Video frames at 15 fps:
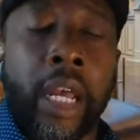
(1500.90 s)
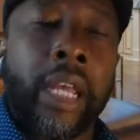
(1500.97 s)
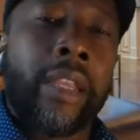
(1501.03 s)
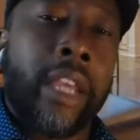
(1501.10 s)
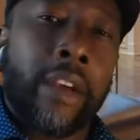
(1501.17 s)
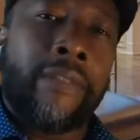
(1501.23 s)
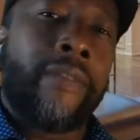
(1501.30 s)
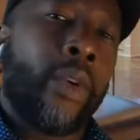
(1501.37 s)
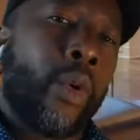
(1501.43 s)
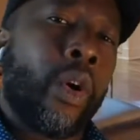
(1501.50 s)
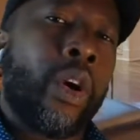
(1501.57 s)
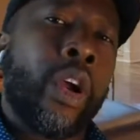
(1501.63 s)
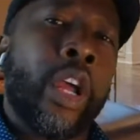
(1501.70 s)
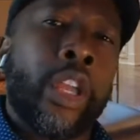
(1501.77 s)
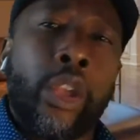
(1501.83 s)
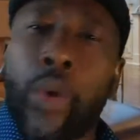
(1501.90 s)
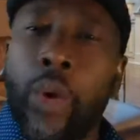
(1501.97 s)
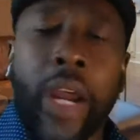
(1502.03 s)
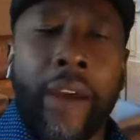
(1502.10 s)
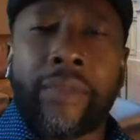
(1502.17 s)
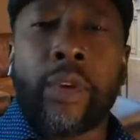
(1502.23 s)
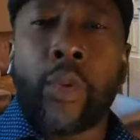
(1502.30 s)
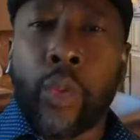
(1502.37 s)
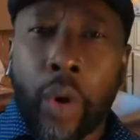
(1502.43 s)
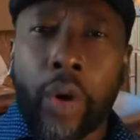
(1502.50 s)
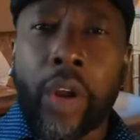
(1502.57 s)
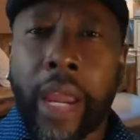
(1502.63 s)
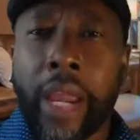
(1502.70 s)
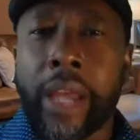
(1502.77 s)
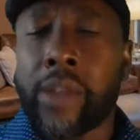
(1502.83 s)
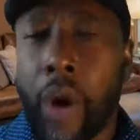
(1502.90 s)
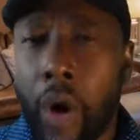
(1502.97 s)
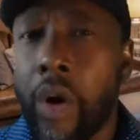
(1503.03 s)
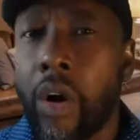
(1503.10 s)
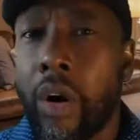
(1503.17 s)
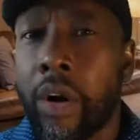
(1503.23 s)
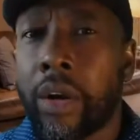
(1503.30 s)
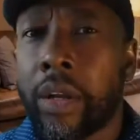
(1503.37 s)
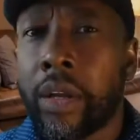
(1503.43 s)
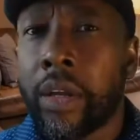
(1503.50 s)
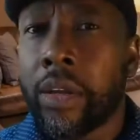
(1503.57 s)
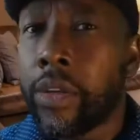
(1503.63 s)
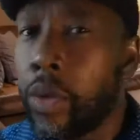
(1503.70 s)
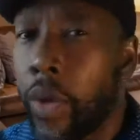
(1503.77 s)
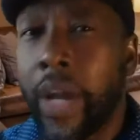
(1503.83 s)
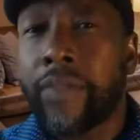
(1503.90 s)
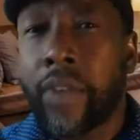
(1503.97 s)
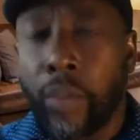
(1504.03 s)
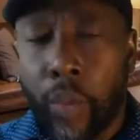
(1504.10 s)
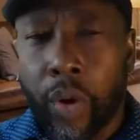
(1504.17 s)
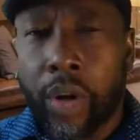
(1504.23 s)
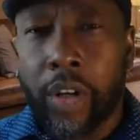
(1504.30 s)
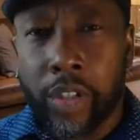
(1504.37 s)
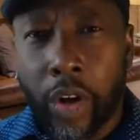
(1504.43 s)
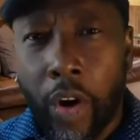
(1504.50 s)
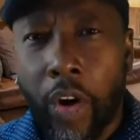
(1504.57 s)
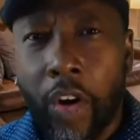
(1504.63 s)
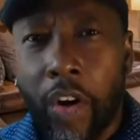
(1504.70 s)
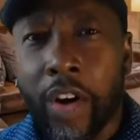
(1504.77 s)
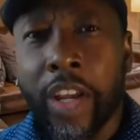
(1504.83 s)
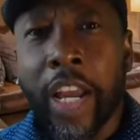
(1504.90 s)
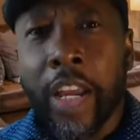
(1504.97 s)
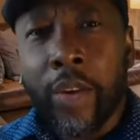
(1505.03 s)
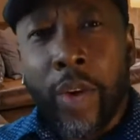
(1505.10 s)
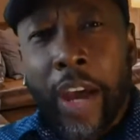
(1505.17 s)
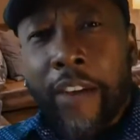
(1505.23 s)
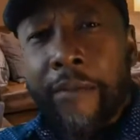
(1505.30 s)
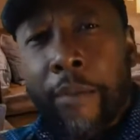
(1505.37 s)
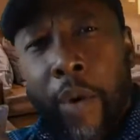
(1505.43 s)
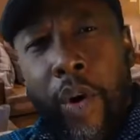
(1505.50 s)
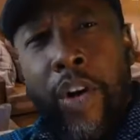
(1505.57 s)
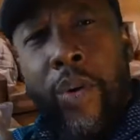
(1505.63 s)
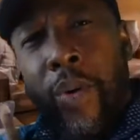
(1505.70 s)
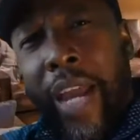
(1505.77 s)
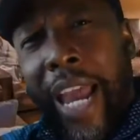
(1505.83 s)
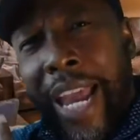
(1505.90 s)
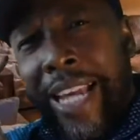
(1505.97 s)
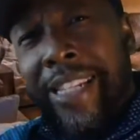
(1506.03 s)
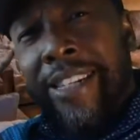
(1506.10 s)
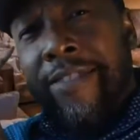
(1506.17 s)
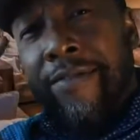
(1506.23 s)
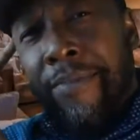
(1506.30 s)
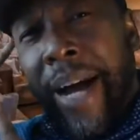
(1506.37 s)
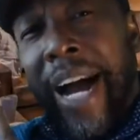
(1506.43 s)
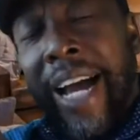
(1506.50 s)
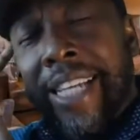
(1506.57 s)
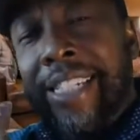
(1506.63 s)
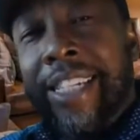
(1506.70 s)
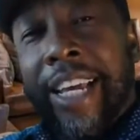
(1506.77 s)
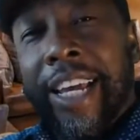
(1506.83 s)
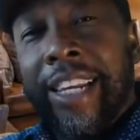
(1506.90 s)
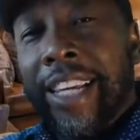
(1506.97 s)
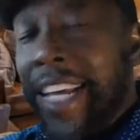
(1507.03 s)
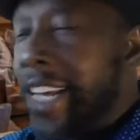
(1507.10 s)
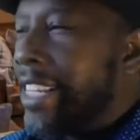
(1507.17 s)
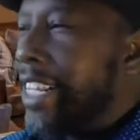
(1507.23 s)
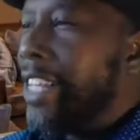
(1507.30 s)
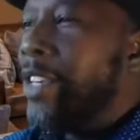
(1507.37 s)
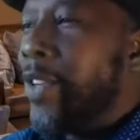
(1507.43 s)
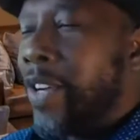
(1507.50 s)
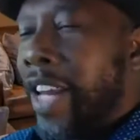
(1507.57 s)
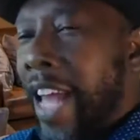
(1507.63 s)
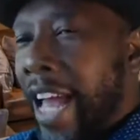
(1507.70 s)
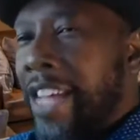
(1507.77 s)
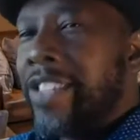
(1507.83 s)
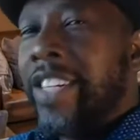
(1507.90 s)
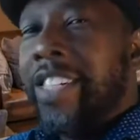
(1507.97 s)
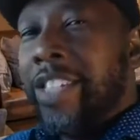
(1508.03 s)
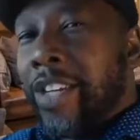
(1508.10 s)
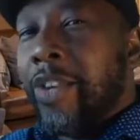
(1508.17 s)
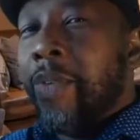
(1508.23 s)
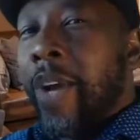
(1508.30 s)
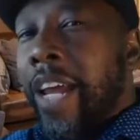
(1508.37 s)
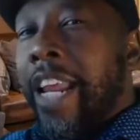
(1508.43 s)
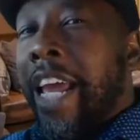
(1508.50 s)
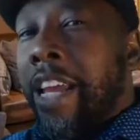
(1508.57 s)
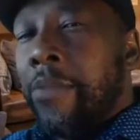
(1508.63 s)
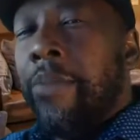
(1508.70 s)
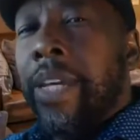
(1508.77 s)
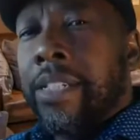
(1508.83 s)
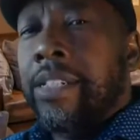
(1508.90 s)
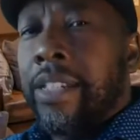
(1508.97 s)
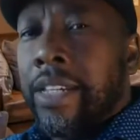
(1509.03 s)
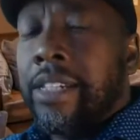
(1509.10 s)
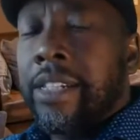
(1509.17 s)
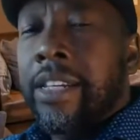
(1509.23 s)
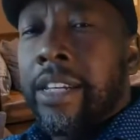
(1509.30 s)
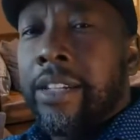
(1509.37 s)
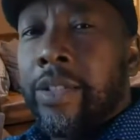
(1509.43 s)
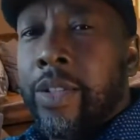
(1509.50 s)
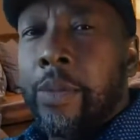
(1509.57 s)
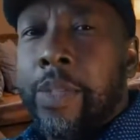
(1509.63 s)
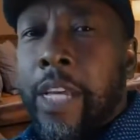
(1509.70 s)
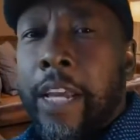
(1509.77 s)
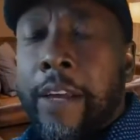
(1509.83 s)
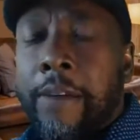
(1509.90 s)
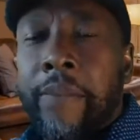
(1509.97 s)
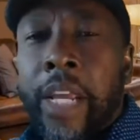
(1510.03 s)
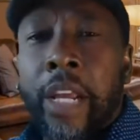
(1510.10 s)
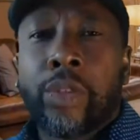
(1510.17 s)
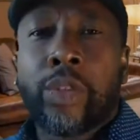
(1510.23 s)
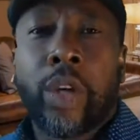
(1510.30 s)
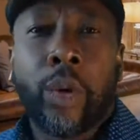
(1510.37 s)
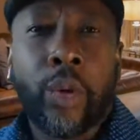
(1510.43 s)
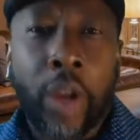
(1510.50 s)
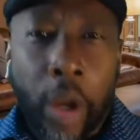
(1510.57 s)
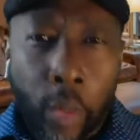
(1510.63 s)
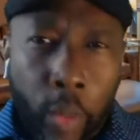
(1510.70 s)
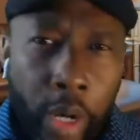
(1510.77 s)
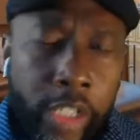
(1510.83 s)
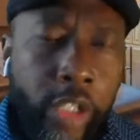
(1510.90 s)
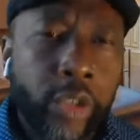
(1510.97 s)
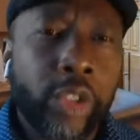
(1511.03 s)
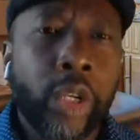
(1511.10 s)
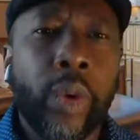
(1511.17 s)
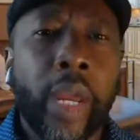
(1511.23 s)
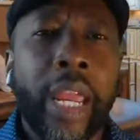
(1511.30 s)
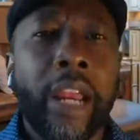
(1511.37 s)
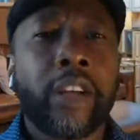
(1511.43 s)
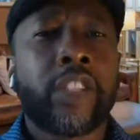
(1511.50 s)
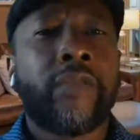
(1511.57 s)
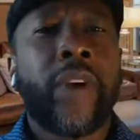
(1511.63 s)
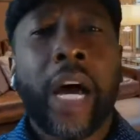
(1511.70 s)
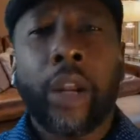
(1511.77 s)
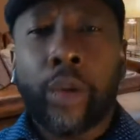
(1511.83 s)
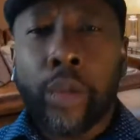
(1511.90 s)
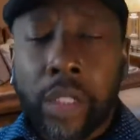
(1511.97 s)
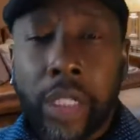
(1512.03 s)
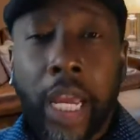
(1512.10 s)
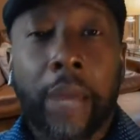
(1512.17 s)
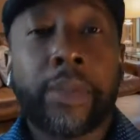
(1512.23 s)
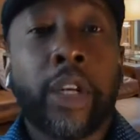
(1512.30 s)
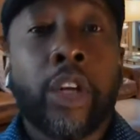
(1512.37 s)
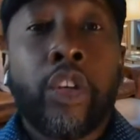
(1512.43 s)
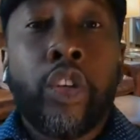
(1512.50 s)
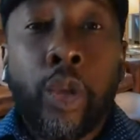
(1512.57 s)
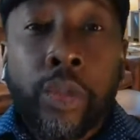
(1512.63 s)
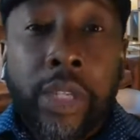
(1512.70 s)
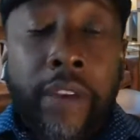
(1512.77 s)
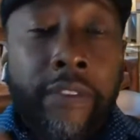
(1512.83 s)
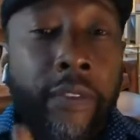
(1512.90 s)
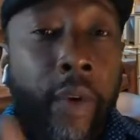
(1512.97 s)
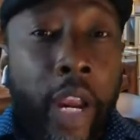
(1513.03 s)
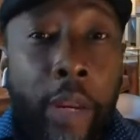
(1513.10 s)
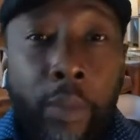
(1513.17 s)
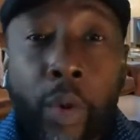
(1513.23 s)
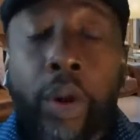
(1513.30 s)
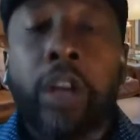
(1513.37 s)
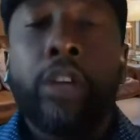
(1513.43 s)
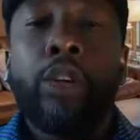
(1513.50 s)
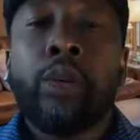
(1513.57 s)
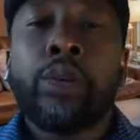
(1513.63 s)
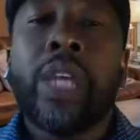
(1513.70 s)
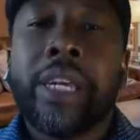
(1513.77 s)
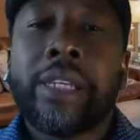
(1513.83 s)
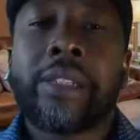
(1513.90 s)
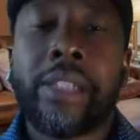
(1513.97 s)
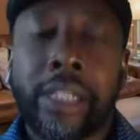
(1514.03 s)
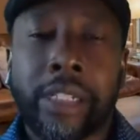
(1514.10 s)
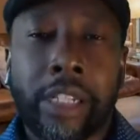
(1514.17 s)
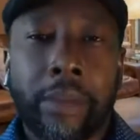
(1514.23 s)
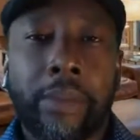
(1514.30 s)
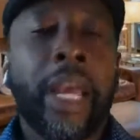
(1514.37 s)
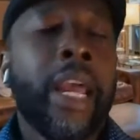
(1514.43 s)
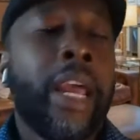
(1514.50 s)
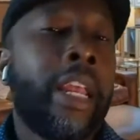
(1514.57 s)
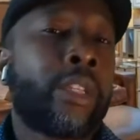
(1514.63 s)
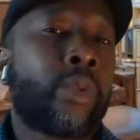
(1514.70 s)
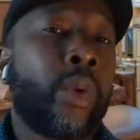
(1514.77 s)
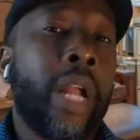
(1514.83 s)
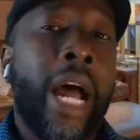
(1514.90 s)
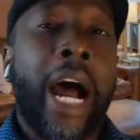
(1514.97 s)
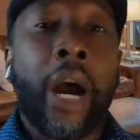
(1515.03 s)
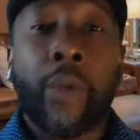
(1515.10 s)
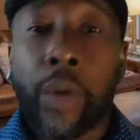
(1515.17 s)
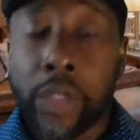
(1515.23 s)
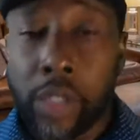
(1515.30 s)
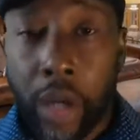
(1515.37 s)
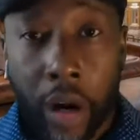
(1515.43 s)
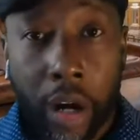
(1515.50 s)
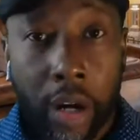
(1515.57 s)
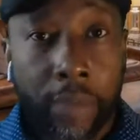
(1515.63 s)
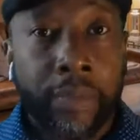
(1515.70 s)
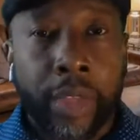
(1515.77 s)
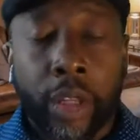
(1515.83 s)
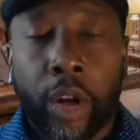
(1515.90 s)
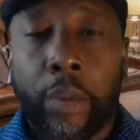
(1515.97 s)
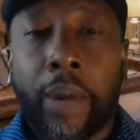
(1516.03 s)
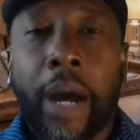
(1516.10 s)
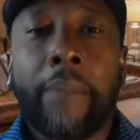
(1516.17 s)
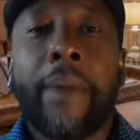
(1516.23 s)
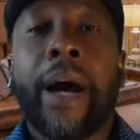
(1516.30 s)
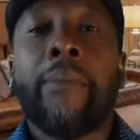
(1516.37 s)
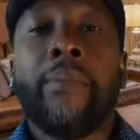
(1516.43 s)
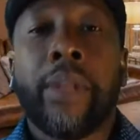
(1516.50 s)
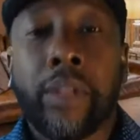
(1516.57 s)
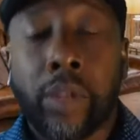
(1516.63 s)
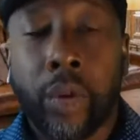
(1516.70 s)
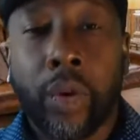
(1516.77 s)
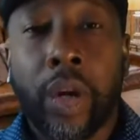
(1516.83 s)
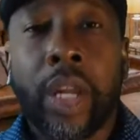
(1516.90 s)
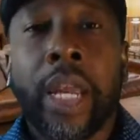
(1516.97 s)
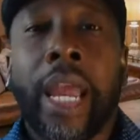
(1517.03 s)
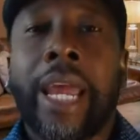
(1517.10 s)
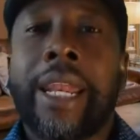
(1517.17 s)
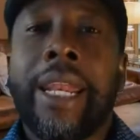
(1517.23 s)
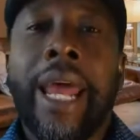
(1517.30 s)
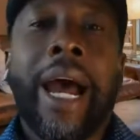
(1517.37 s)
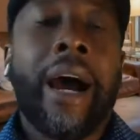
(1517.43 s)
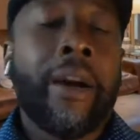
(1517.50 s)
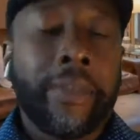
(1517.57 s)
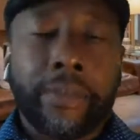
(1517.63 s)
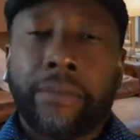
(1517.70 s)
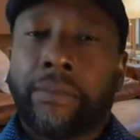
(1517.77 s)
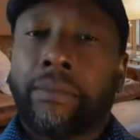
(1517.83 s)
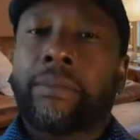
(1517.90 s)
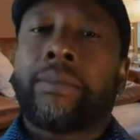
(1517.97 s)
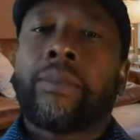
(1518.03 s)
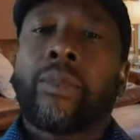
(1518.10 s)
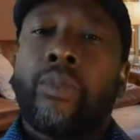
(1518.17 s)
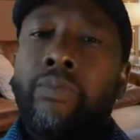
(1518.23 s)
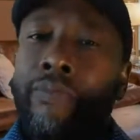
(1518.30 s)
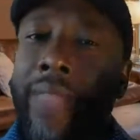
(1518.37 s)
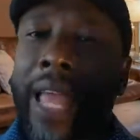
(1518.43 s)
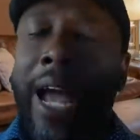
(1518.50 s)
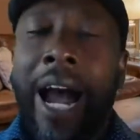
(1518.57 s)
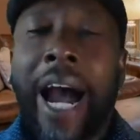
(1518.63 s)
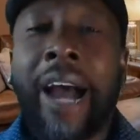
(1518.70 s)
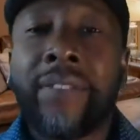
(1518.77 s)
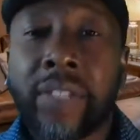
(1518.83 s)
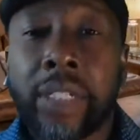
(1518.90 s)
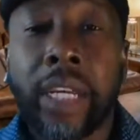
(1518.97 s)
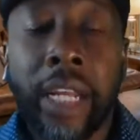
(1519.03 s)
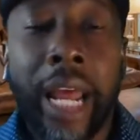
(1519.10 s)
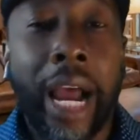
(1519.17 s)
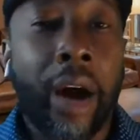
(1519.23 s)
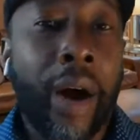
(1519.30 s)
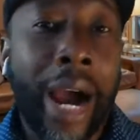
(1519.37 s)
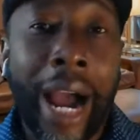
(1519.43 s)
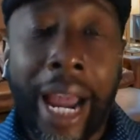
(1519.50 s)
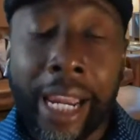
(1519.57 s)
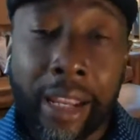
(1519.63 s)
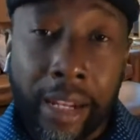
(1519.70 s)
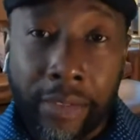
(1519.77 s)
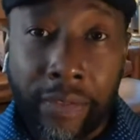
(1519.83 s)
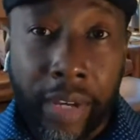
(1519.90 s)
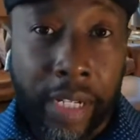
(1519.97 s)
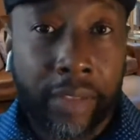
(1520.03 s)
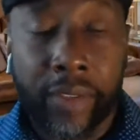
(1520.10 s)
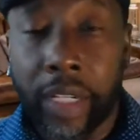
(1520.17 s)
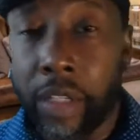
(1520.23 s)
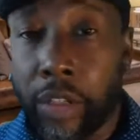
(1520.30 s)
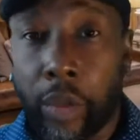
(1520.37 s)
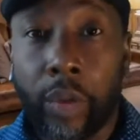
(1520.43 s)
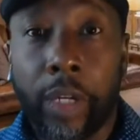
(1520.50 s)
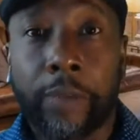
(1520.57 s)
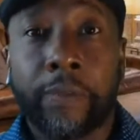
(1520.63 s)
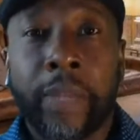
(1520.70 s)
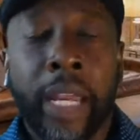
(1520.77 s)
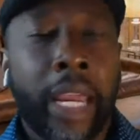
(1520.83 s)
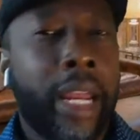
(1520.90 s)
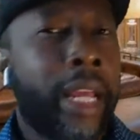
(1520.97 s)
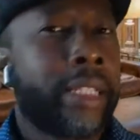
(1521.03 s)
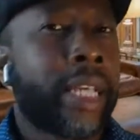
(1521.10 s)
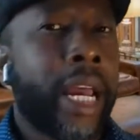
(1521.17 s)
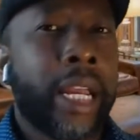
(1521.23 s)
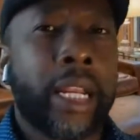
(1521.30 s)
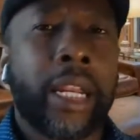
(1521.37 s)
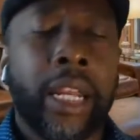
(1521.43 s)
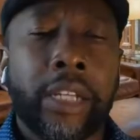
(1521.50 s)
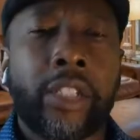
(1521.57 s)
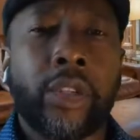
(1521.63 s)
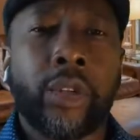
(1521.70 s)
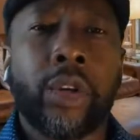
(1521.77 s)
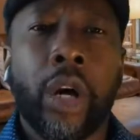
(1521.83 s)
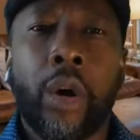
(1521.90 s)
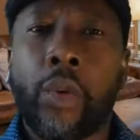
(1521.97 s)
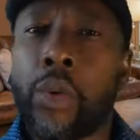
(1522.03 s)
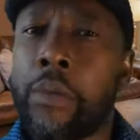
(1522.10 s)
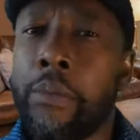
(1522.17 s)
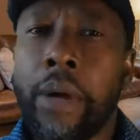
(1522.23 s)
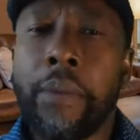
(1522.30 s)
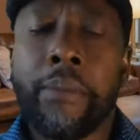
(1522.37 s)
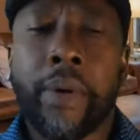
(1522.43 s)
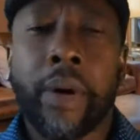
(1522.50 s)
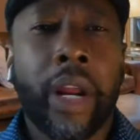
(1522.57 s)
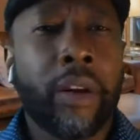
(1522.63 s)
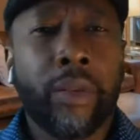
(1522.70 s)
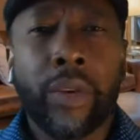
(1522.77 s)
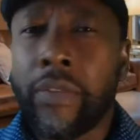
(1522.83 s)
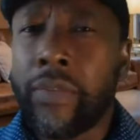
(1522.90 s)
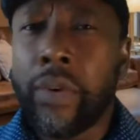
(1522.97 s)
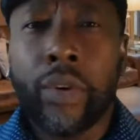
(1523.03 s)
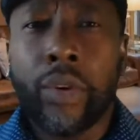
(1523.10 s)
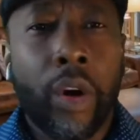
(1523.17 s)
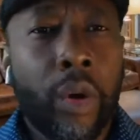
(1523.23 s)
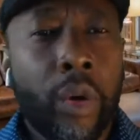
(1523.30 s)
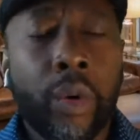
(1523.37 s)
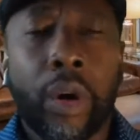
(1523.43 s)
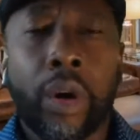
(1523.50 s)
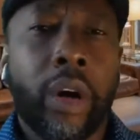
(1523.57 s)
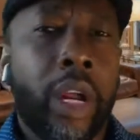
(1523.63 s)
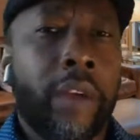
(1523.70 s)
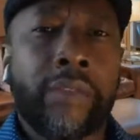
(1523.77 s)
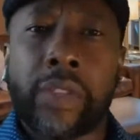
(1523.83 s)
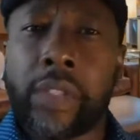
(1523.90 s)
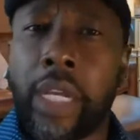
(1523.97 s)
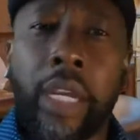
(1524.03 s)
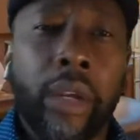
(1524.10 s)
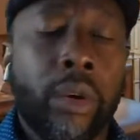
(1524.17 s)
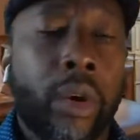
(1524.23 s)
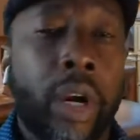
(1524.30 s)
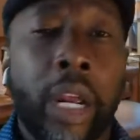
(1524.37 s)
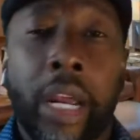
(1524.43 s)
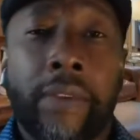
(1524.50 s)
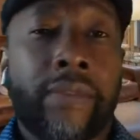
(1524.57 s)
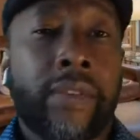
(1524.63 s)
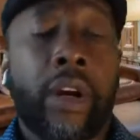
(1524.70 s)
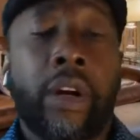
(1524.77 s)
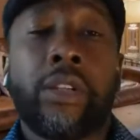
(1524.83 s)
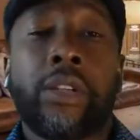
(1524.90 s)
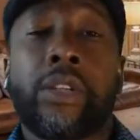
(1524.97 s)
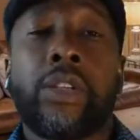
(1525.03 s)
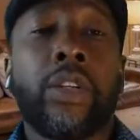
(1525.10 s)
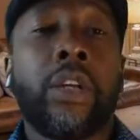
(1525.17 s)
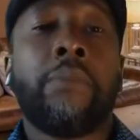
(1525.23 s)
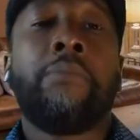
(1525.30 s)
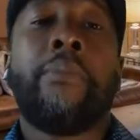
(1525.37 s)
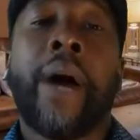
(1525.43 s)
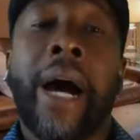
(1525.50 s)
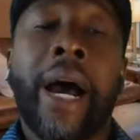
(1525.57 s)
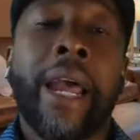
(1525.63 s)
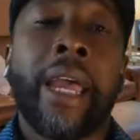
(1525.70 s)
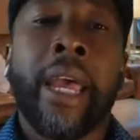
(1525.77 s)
Therefore, you don't have to work as hard. You don't have to work as hard. You have more creative mindset. Then you can actually generate a business. You see what I'm saying? So what you do here is follow steps, use a framework, use a system. And that's what I was taught, by my mentor. And now I've seen how I can effectively do it. And as I let you go, remember, I don't know if you know or have seen or have understood my